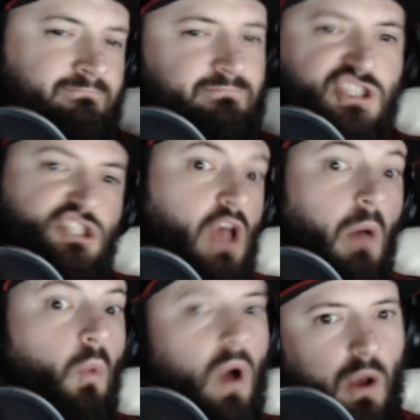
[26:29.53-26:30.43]

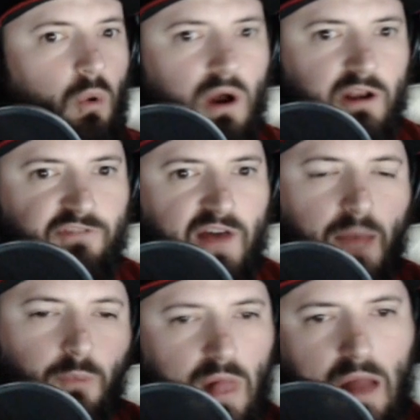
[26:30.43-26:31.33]
somewhat
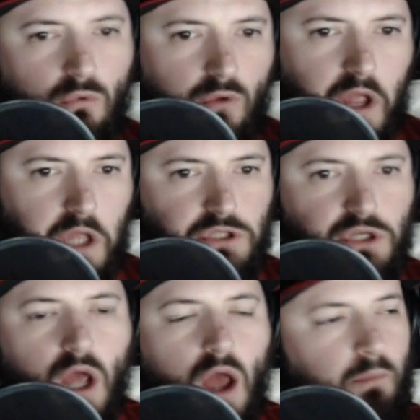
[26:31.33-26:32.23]
quantifiable outrage
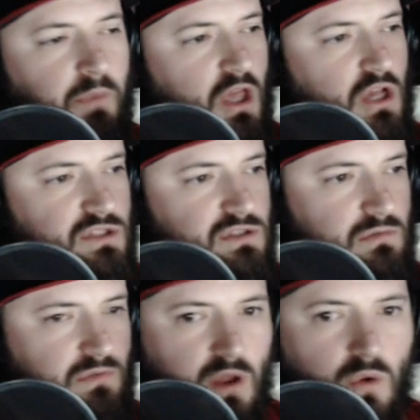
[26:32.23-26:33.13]
because
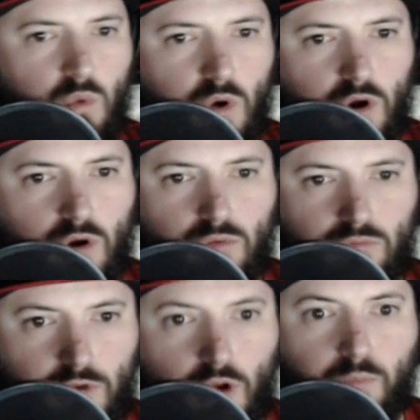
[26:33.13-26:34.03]
there were,
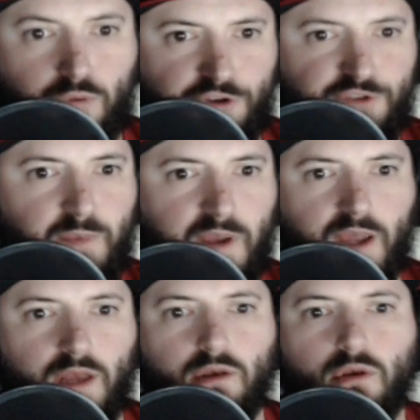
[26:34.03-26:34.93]
priests
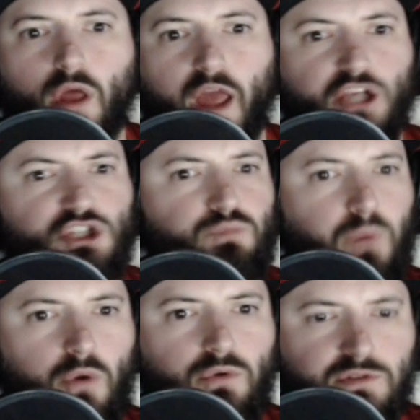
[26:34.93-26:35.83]
being
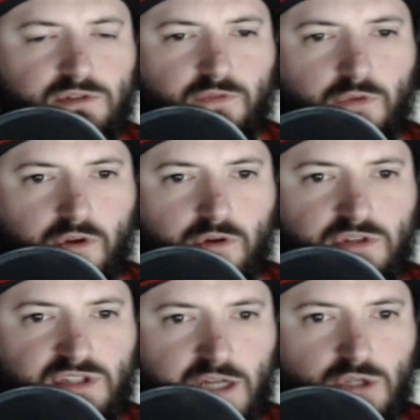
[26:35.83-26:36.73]
exposed for their
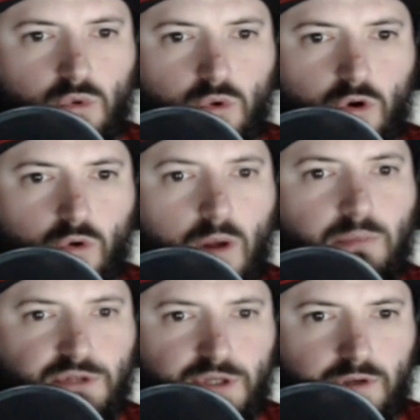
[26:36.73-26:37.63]
sexual
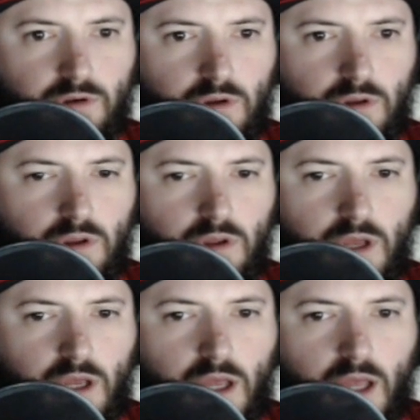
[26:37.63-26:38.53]
corruption,
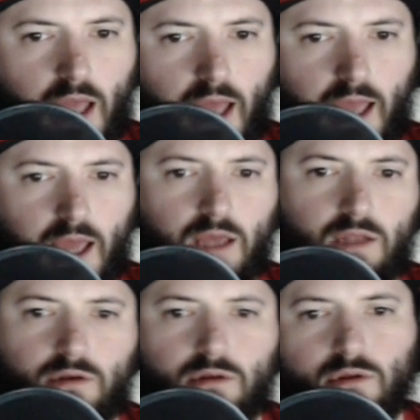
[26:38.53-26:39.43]

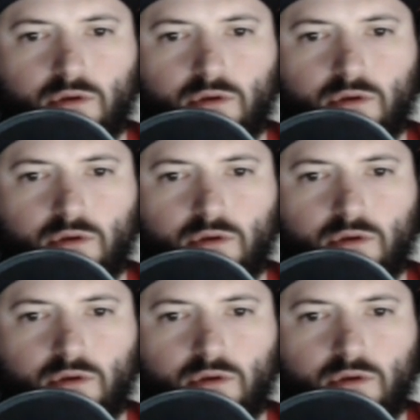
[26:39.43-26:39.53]
and